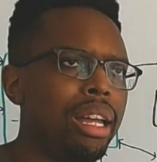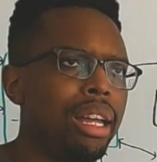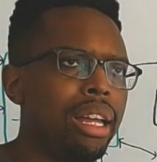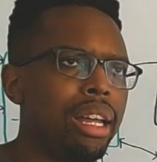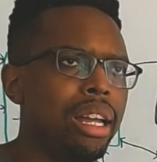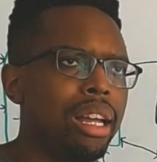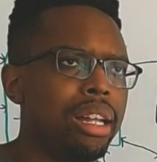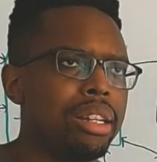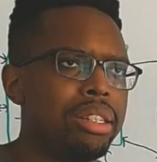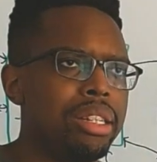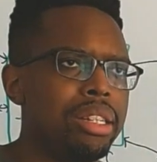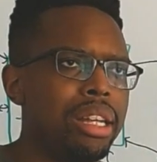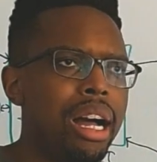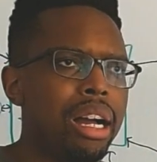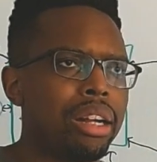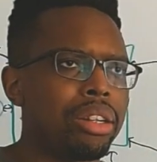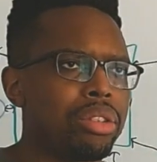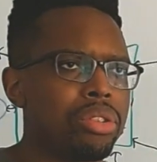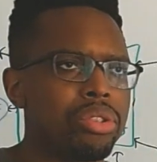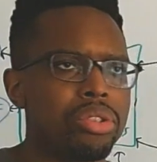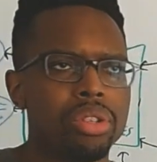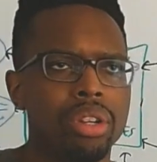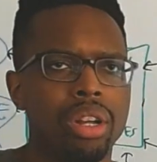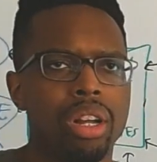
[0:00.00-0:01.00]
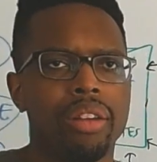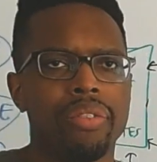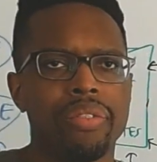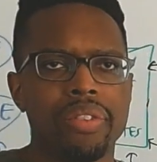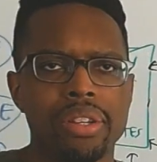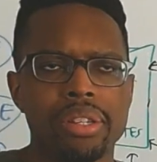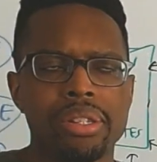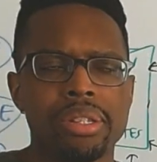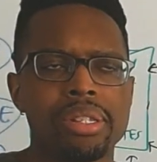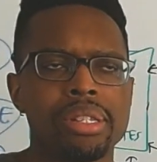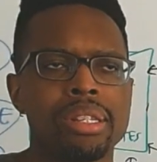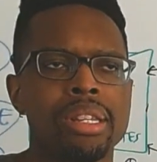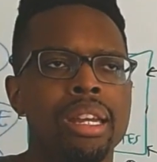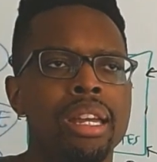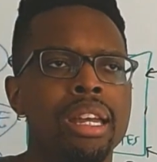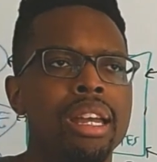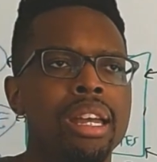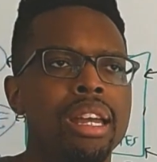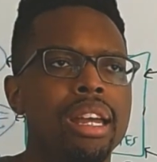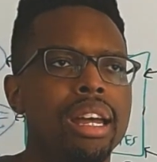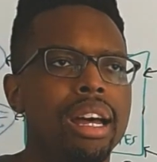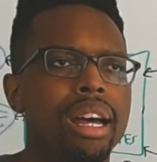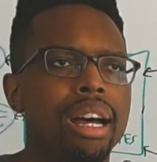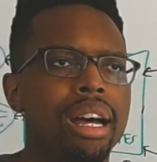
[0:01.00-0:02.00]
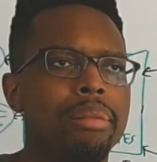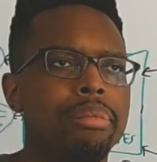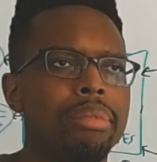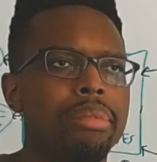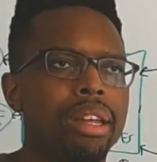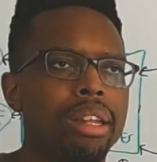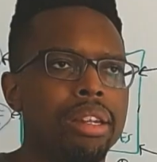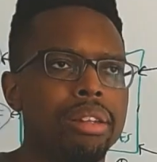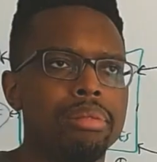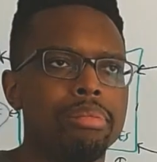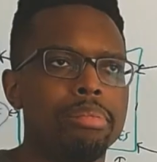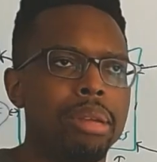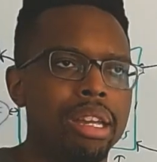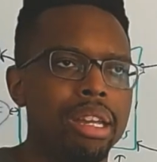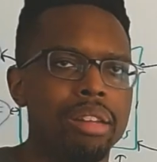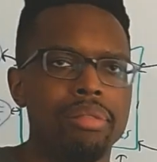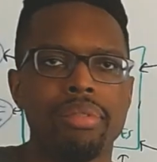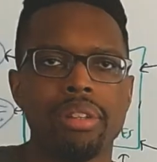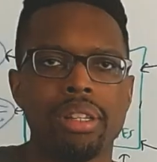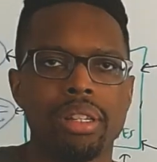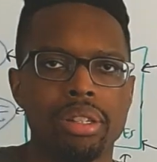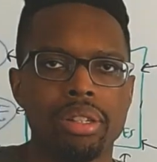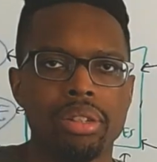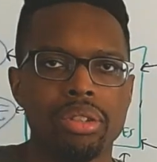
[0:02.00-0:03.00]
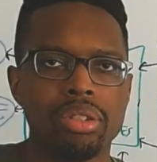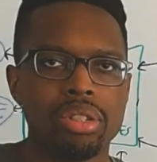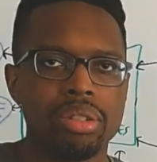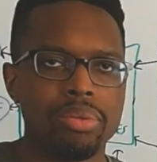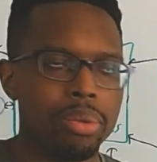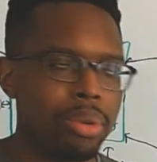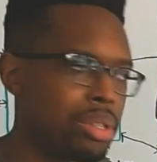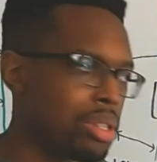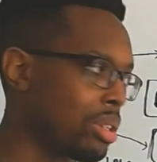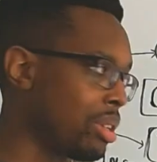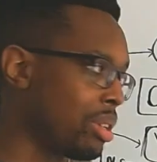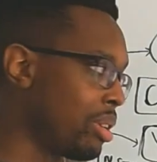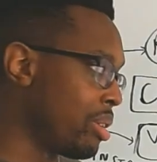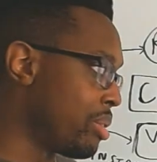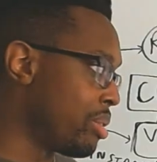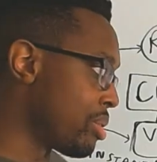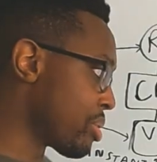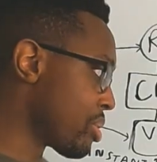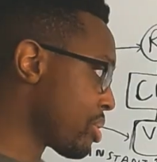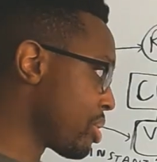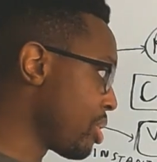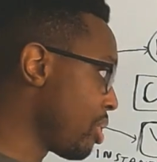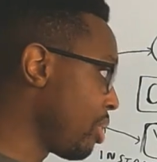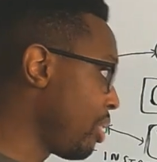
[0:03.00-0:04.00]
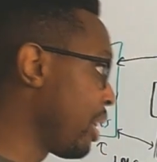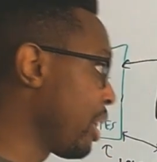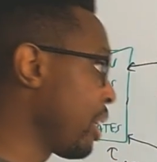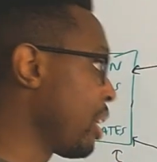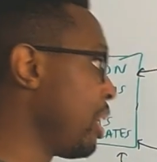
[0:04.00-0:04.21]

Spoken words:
doctor's office that may have needed to use voice closers. So like,